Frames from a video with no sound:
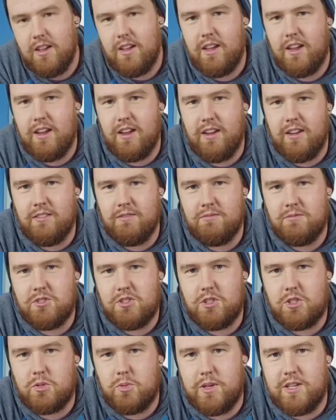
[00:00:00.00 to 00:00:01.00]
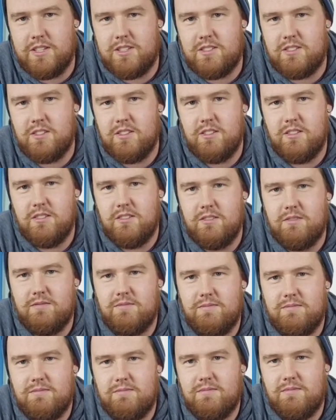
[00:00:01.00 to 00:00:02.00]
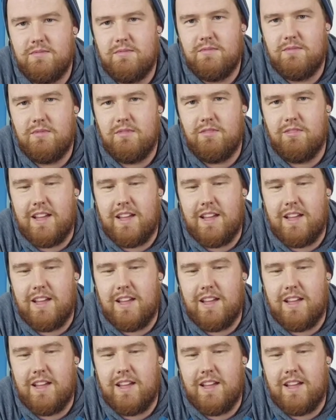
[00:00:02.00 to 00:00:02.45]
And twist,